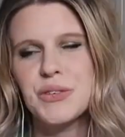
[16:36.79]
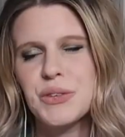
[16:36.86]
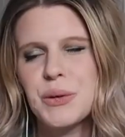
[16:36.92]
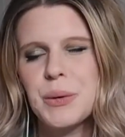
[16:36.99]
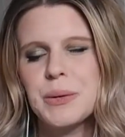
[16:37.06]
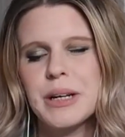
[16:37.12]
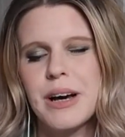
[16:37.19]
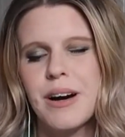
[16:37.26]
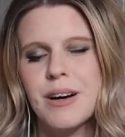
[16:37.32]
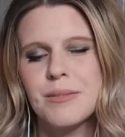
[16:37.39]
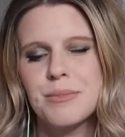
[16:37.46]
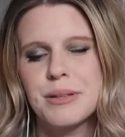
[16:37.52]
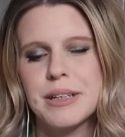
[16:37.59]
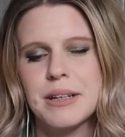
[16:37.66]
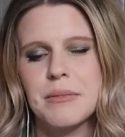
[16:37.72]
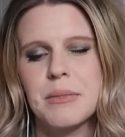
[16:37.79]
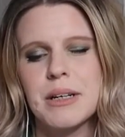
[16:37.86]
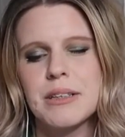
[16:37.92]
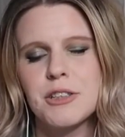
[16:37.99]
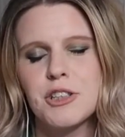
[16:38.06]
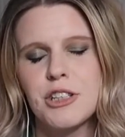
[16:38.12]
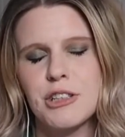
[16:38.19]
So we all pretty
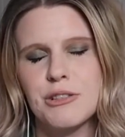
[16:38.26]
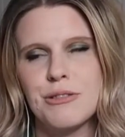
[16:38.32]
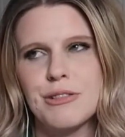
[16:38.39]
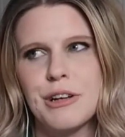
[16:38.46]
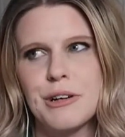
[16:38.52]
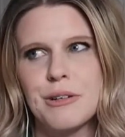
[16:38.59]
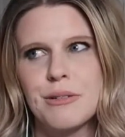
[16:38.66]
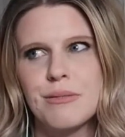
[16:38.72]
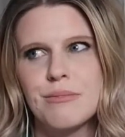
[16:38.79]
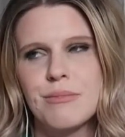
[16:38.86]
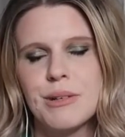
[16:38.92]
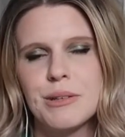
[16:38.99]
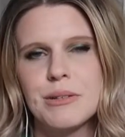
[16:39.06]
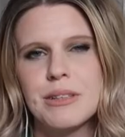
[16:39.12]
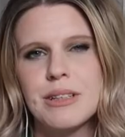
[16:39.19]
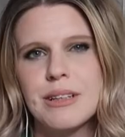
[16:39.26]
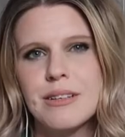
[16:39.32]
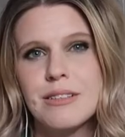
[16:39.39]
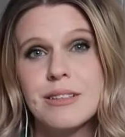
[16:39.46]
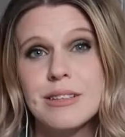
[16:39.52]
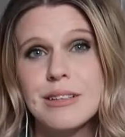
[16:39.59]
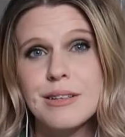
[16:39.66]
much do know most of
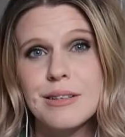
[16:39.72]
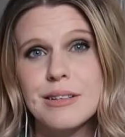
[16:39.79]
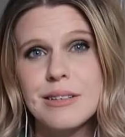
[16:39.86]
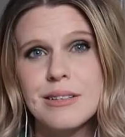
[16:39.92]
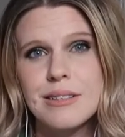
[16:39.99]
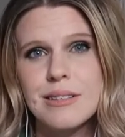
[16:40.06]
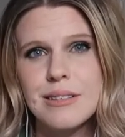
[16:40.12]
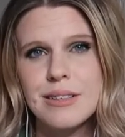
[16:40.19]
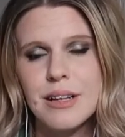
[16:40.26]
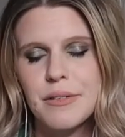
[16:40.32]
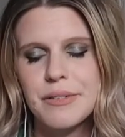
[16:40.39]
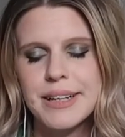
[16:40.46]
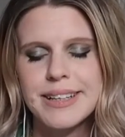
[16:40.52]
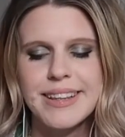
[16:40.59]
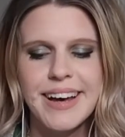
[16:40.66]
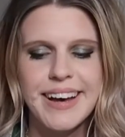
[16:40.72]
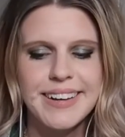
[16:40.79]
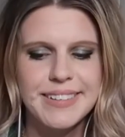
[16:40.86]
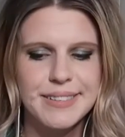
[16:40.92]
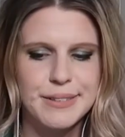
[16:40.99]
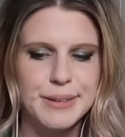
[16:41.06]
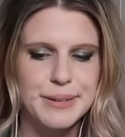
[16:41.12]
their secrets and stuff like
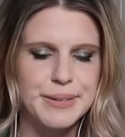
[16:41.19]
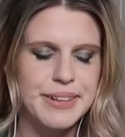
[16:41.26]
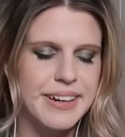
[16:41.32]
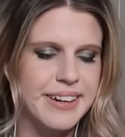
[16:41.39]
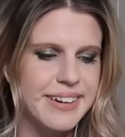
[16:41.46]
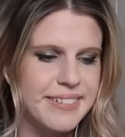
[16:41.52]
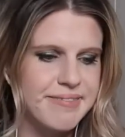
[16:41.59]
that. So yeah.